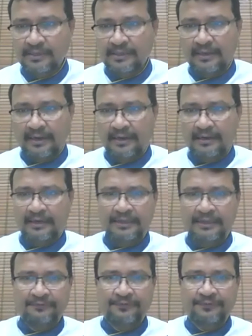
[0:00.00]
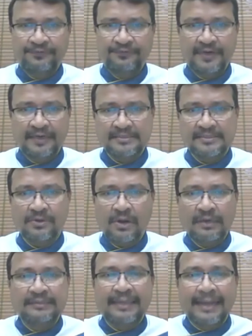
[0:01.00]
And if it is
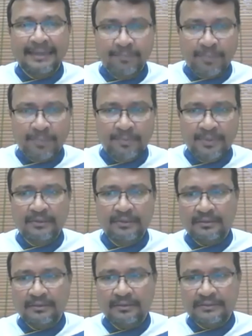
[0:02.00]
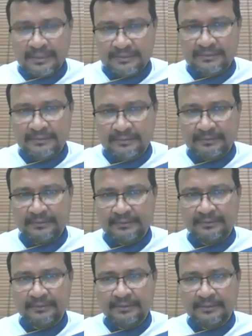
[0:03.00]
not that bubbling or that, uh,